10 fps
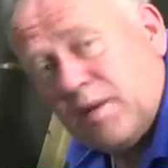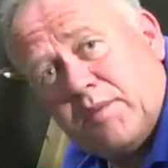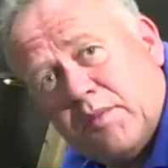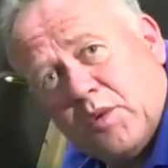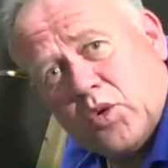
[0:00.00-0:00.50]

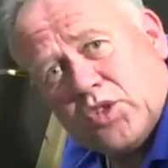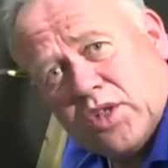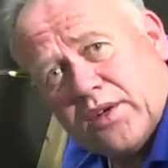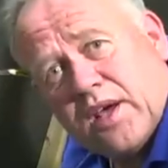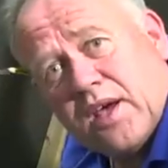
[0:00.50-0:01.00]
couple of boards
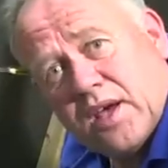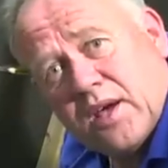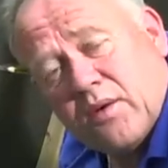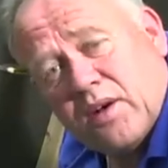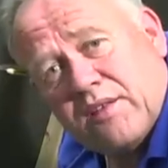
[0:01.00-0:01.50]
on,
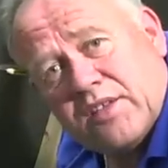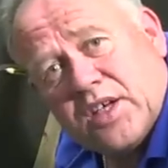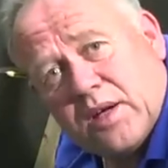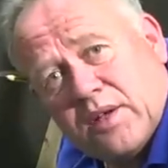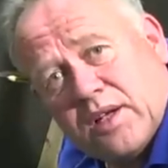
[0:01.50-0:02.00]
we'll have a
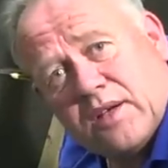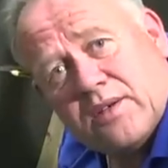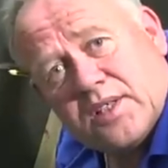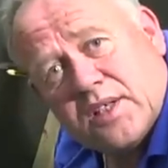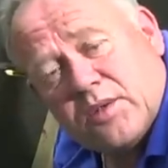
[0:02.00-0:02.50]
chat with Lou
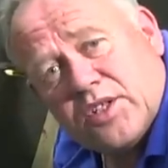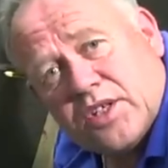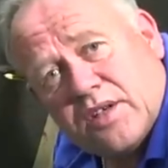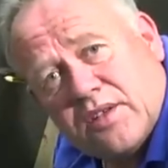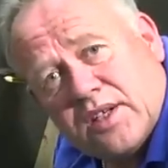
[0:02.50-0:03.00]
and see what
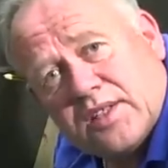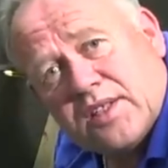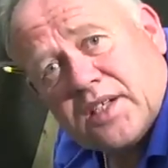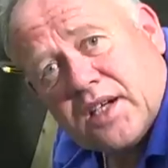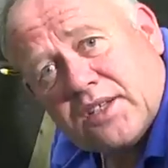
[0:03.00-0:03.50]
she thinks
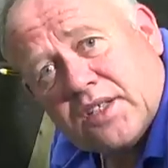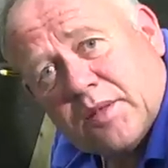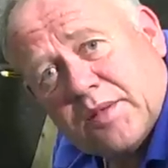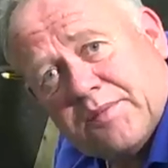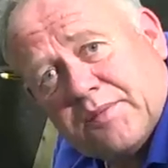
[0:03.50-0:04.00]
as a customer.